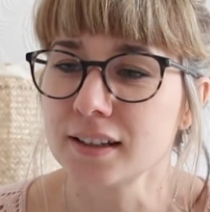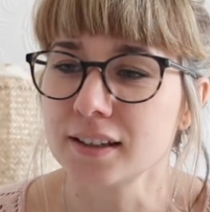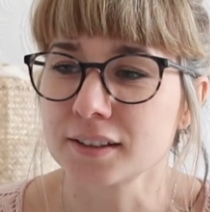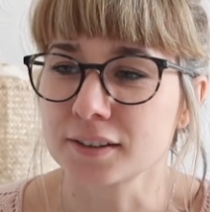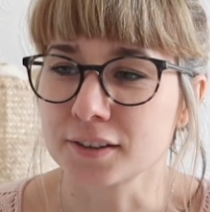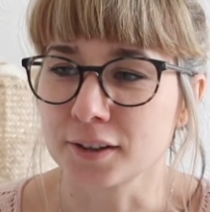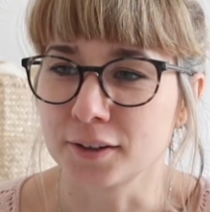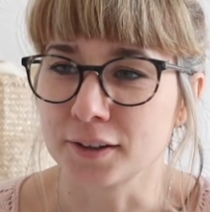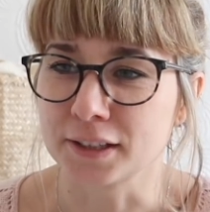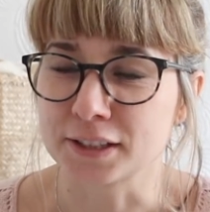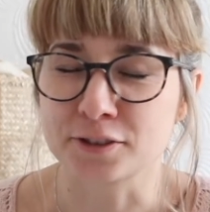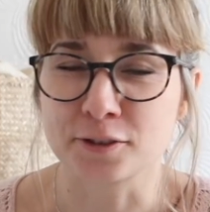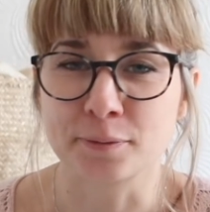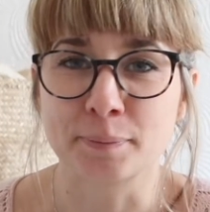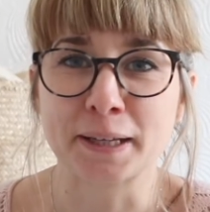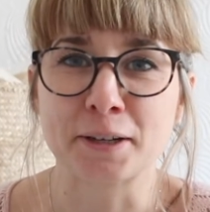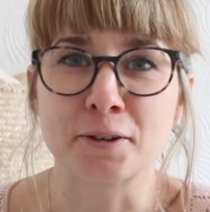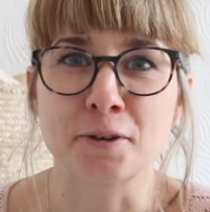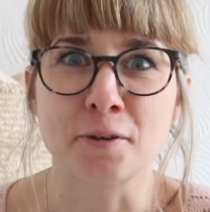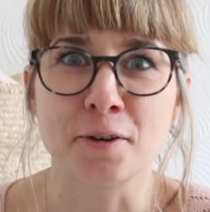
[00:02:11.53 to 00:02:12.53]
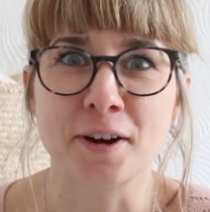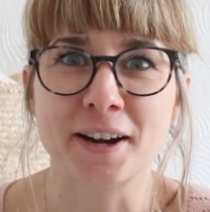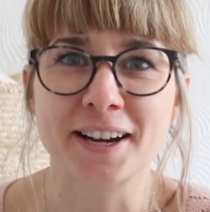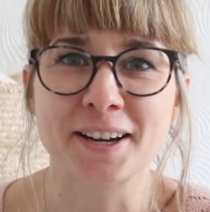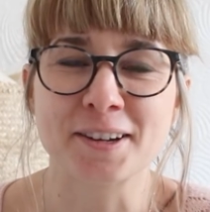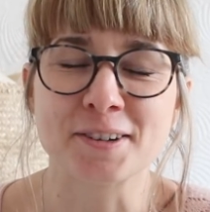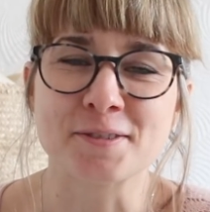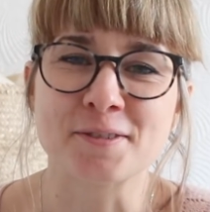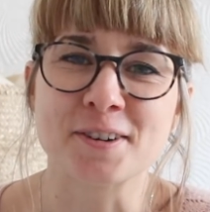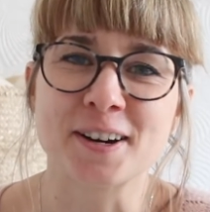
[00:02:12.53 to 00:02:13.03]
So it took me quite
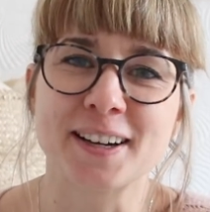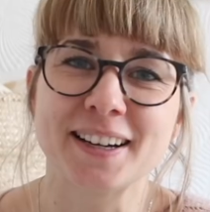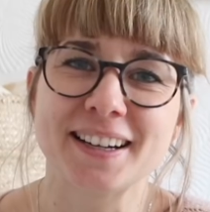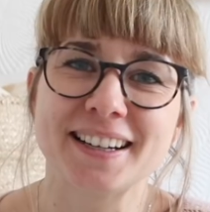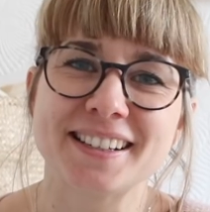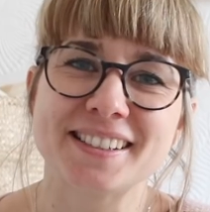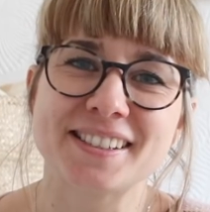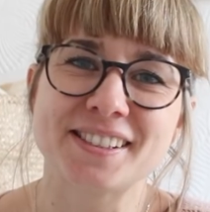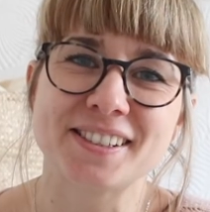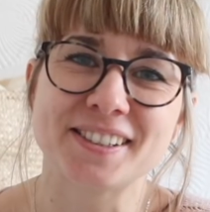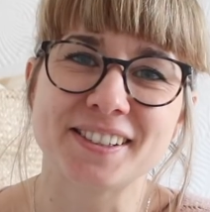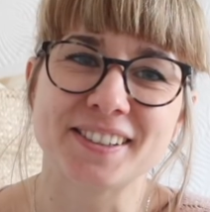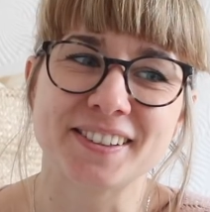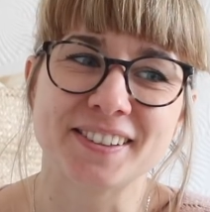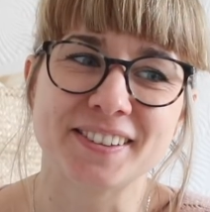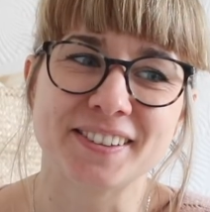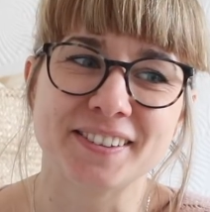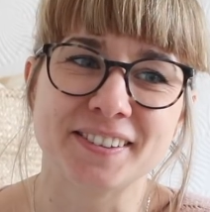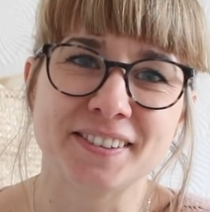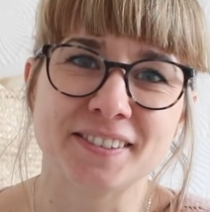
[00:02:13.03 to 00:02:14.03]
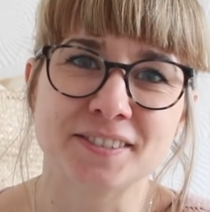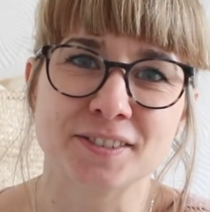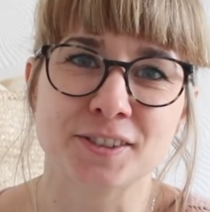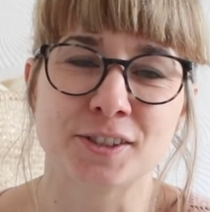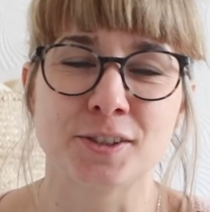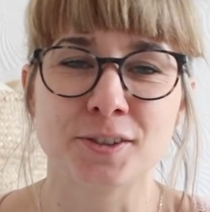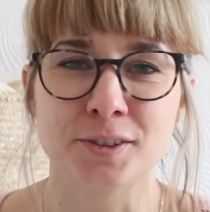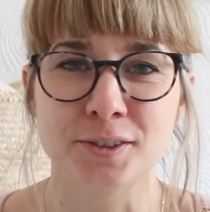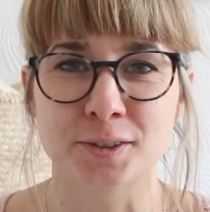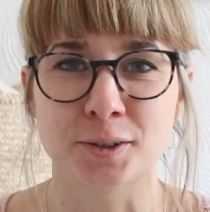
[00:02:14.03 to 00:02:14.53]
a while to
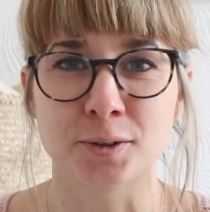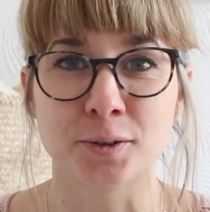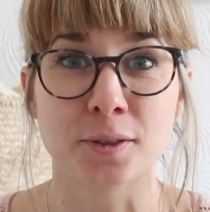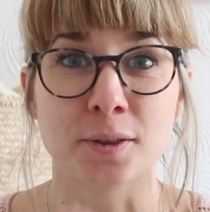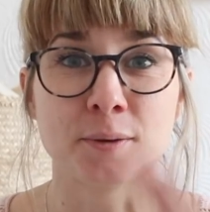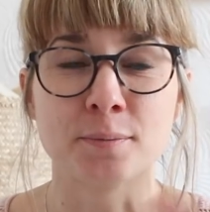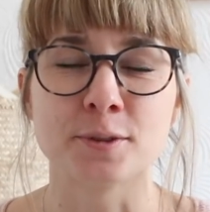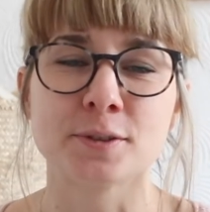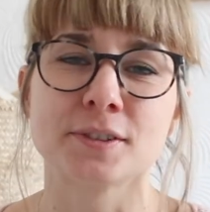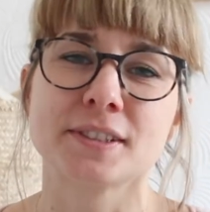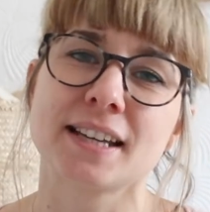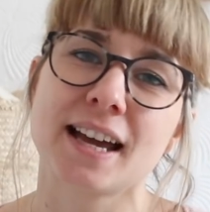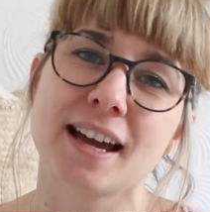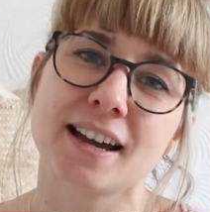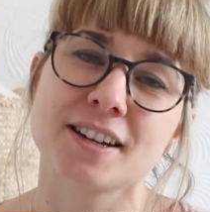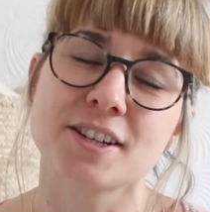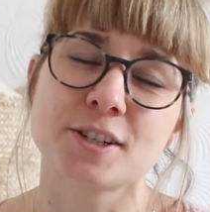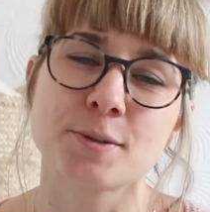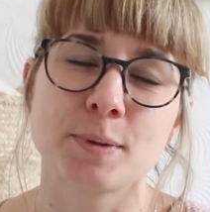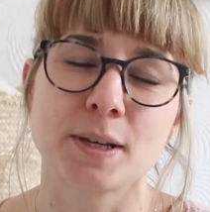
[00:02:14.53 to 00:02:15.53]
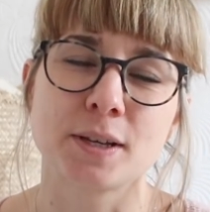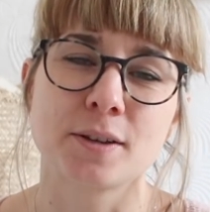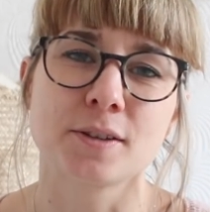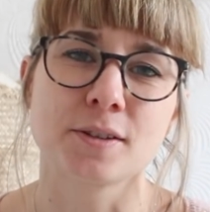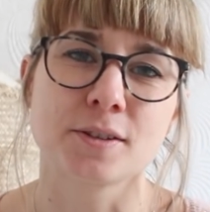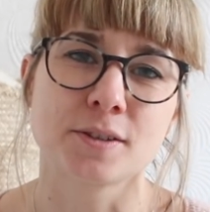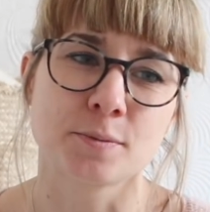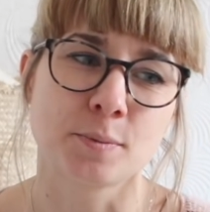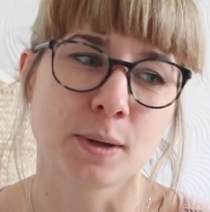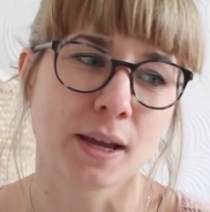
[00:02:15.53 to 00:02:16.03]
do all the montage
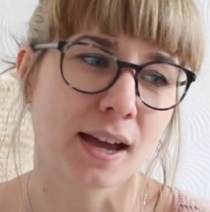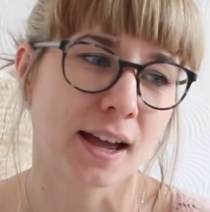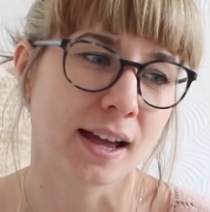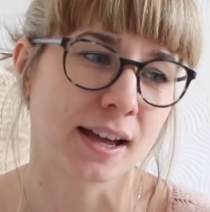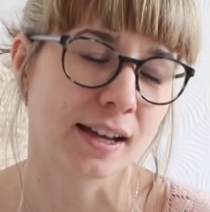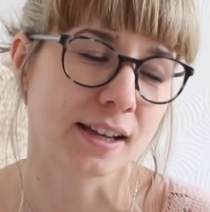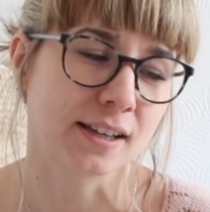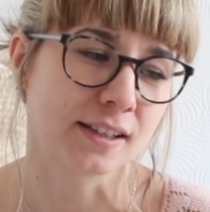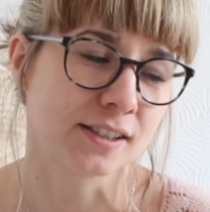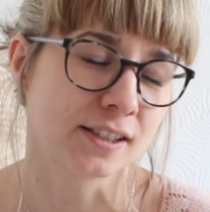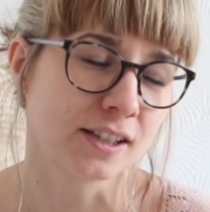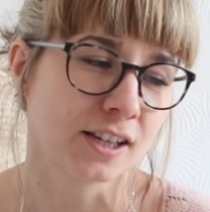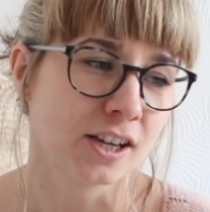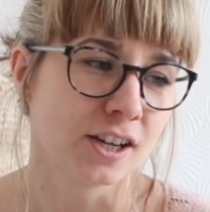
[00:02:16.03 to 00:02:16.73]
because we had